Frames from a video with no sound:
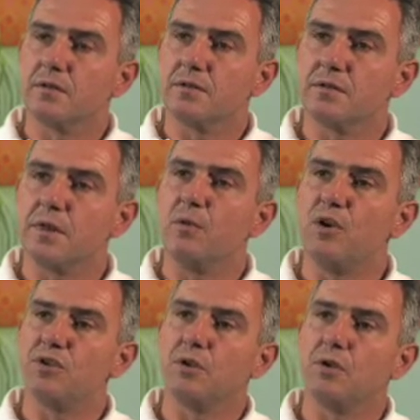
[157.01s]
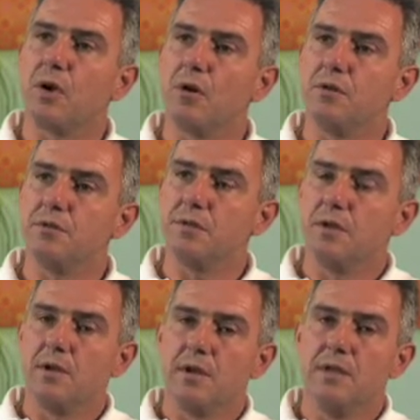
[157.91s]
the simulation code
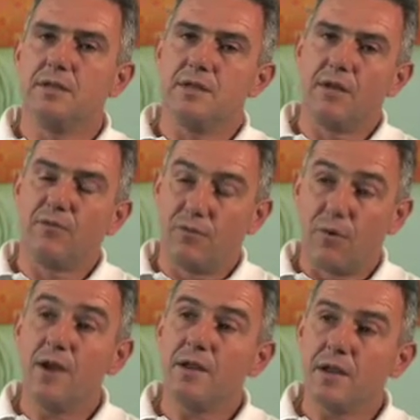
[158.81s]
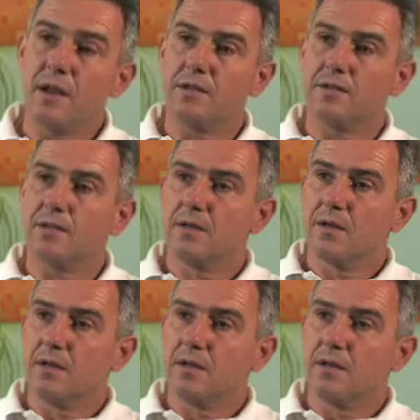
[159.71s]
instead of writing it